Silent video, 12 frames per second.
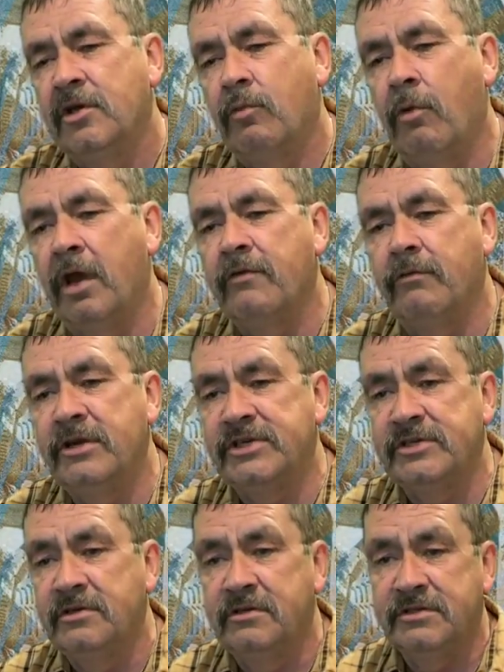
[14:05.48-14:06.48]
one of
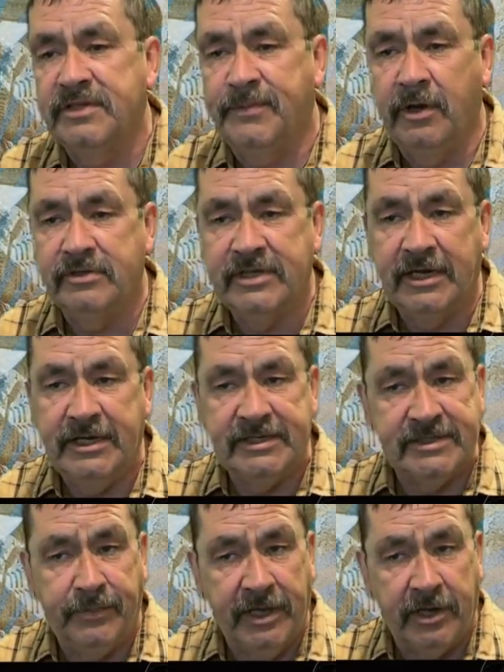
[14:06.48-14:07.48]
which supposedly
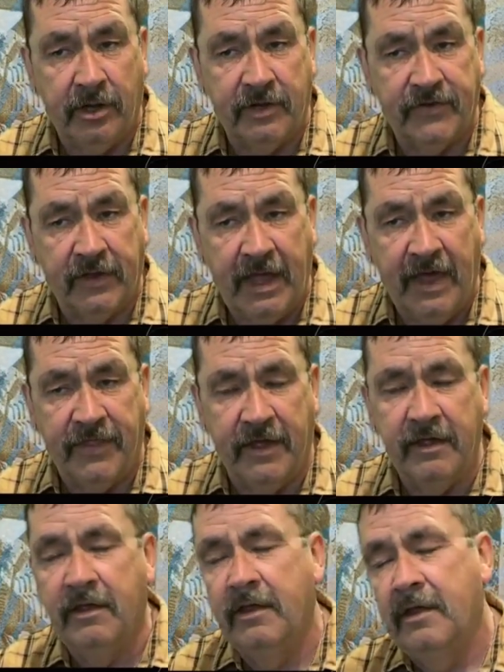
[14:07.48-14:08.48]
disappeared
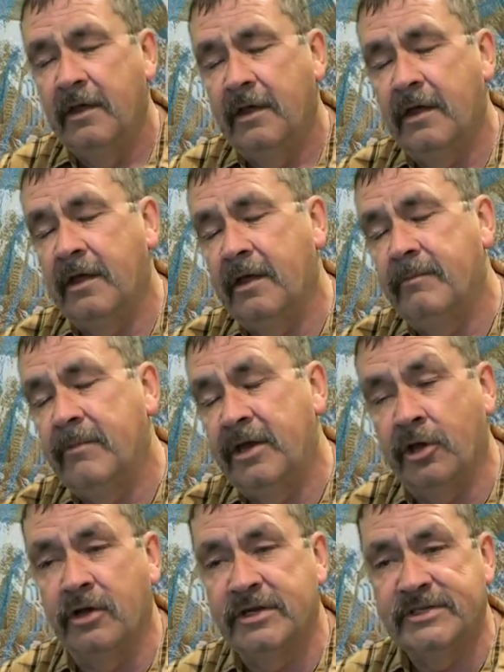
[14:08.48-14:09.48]
altogether and
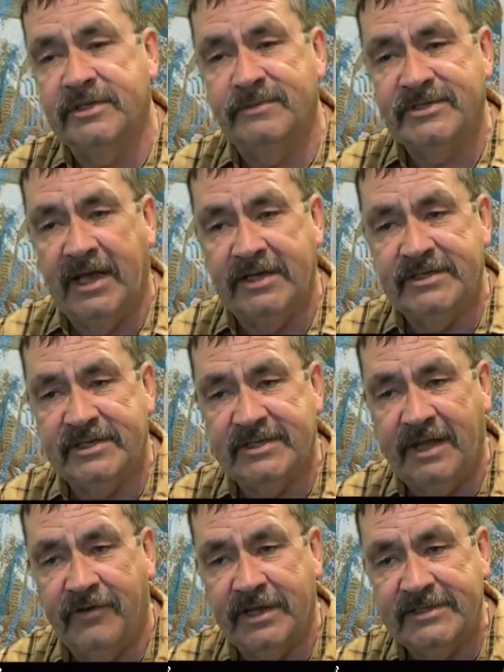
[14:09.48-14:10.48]
according to some scientists
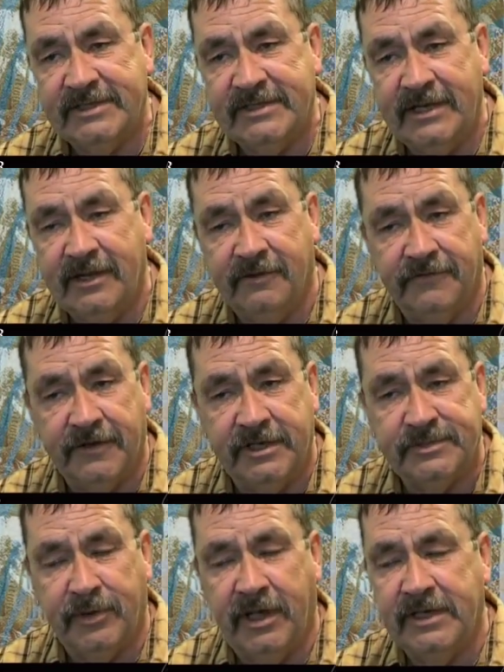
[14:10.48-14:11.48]
never existed in the
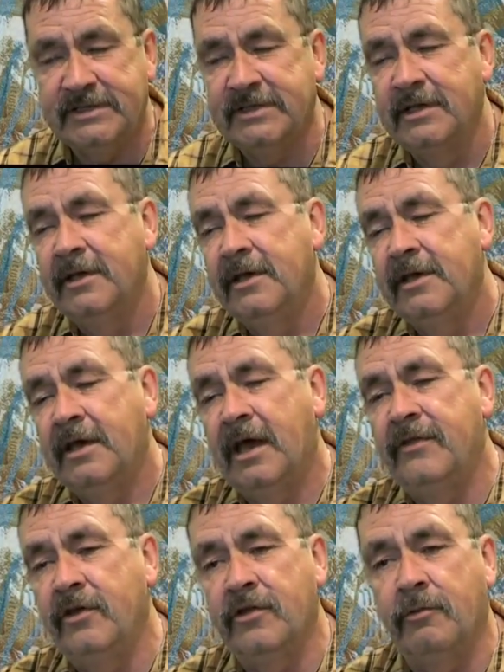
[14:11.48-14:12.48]
first place,
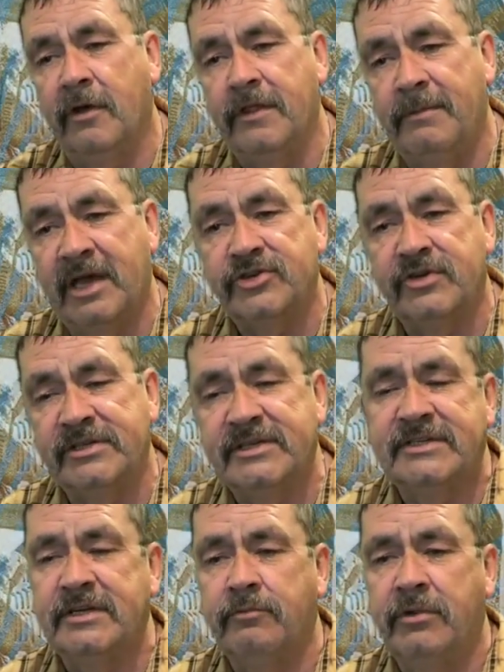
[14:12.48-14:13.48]
and the other one, the metric
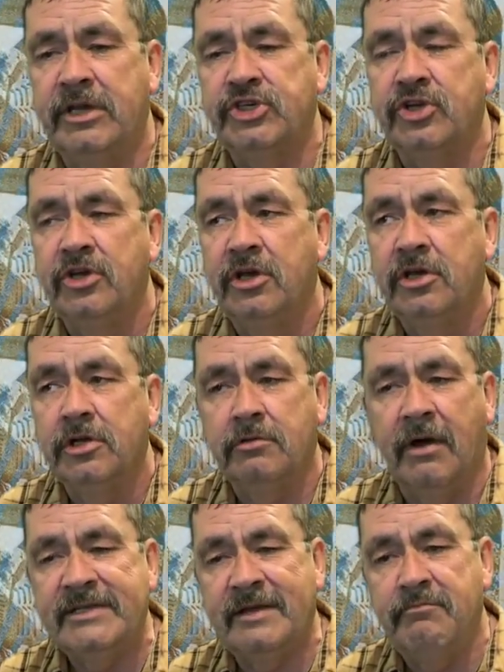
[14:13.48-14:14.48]
system, which
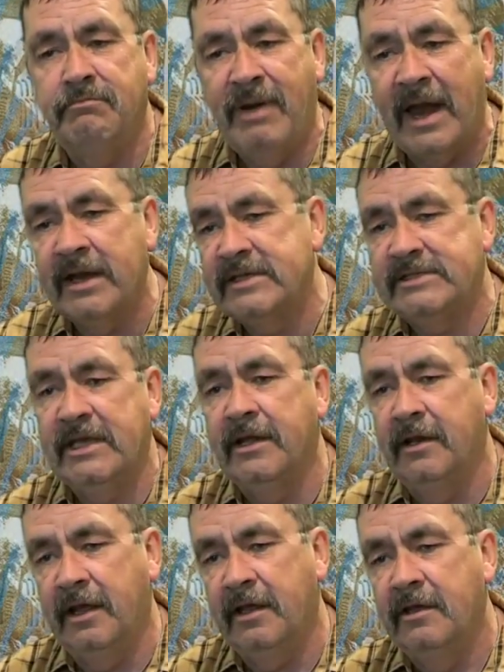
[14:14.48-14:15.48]
quite
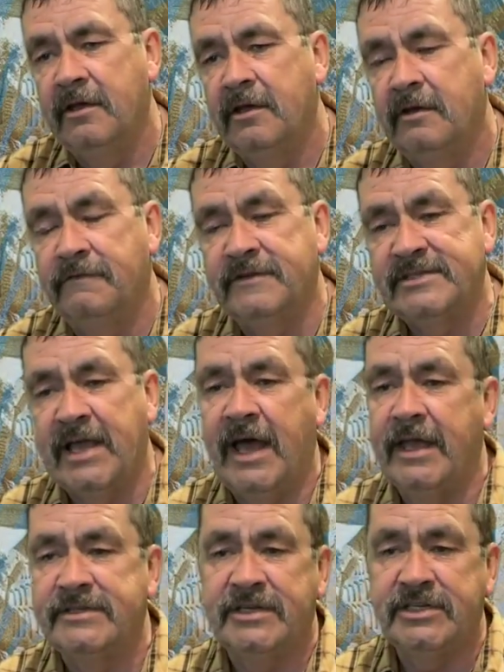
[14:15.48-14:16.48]
embarrassingly for
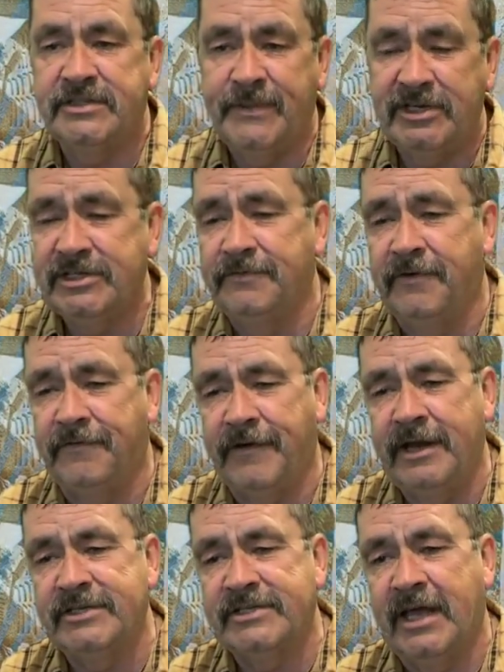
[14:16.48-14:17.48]
science and especially for
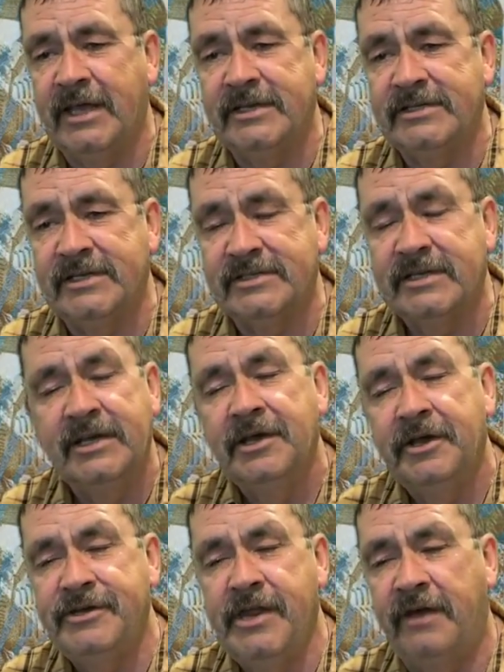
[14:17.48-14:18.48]
French scientists
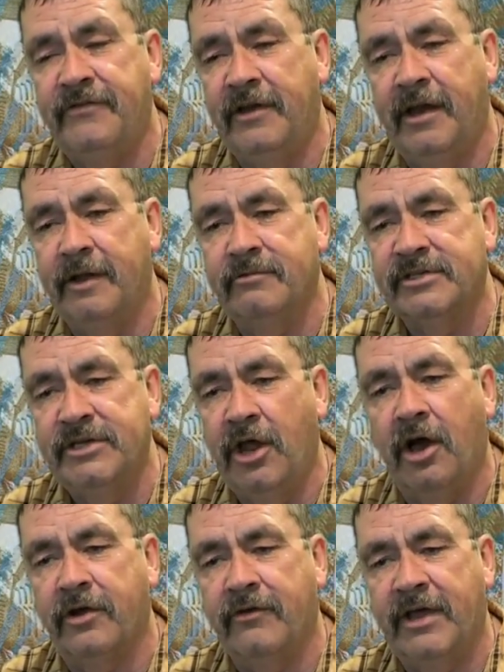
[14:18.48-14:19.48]
definitely was
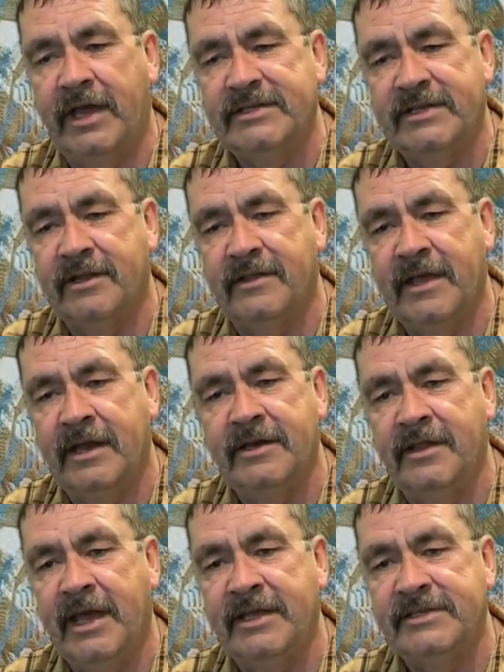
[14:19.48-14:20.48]
not created at the end
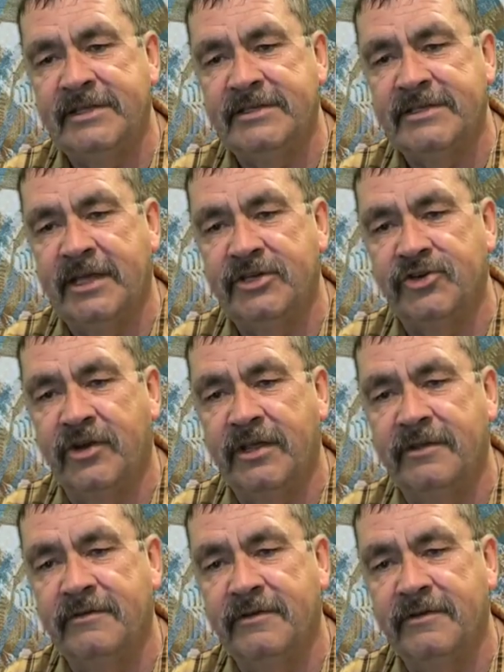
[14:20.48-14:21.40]
of the 18th century.